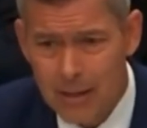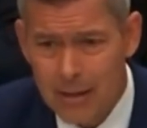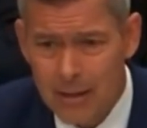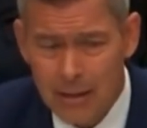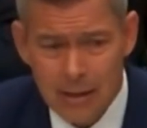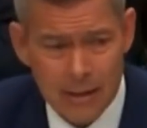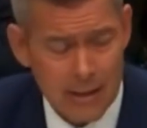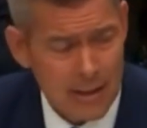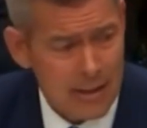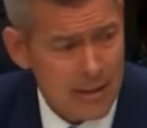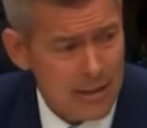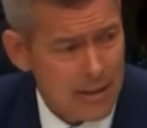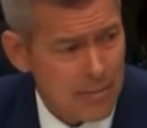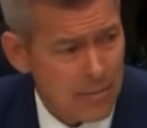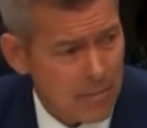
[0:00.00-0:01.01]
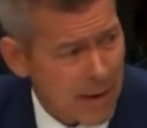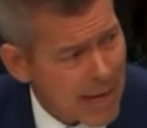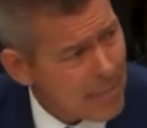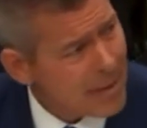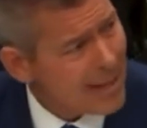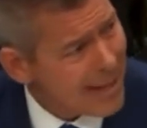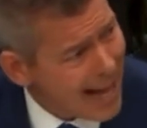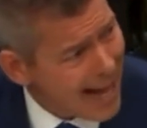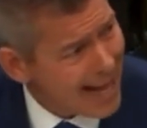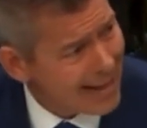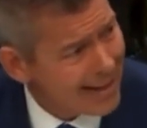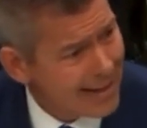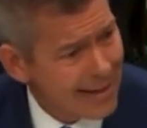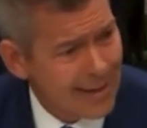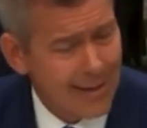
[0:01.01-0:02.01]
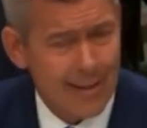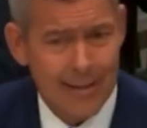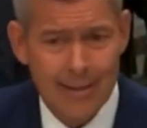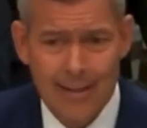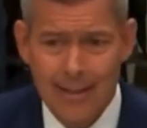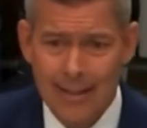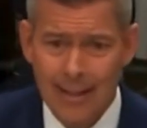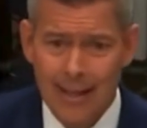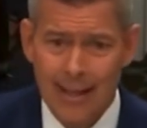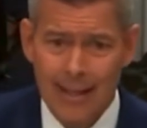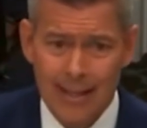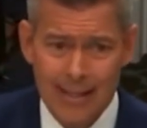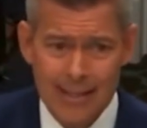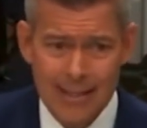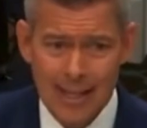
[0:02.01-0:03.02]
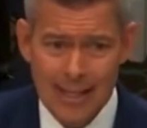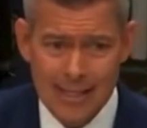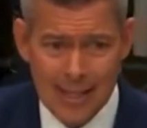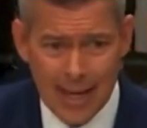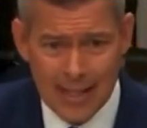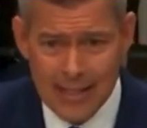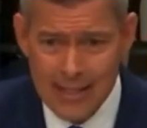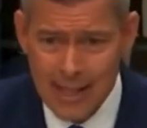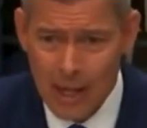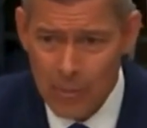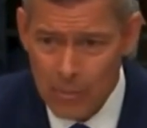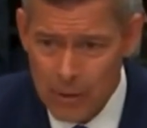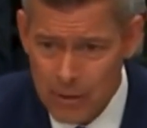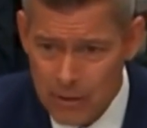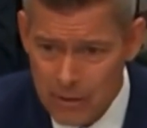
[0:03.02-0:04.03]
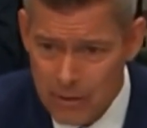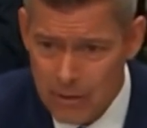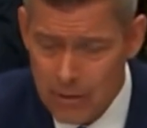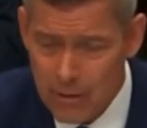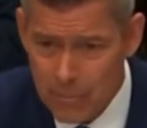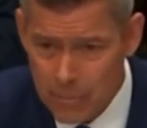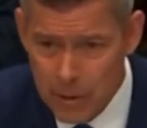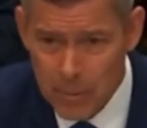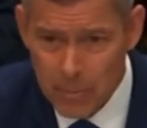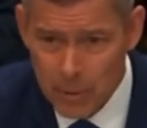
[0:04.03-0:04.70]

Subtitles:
is maybe not it's not a scalpel. People are